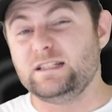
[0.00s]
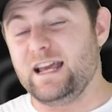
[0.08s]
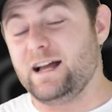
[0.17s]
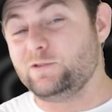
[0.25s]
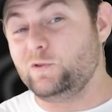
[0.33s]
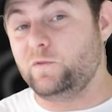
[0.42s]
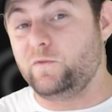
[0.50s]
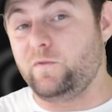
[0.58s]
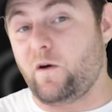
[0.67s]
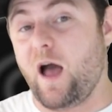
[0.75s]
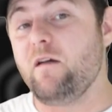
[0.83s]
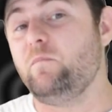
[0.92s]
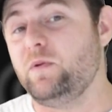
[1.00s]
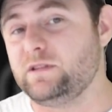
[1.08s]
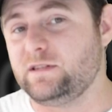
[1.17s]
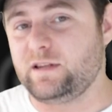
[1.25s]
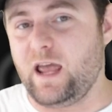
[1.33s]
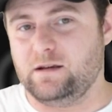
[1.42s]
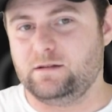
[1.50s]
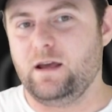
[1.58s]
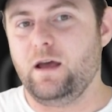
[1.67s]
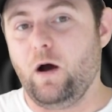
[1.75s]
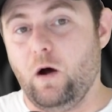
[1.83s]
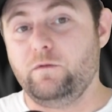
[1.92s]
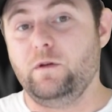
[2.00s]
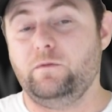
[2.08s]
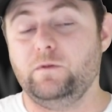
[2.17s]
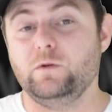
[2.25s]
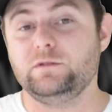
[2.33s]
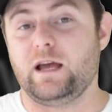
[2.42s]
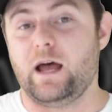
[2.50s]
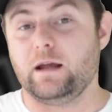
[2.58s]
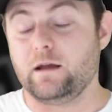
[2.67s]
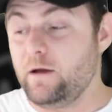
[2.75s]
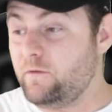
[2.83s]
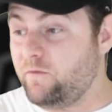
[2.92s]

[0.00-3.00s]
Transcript: down to 5% of your fuel tank.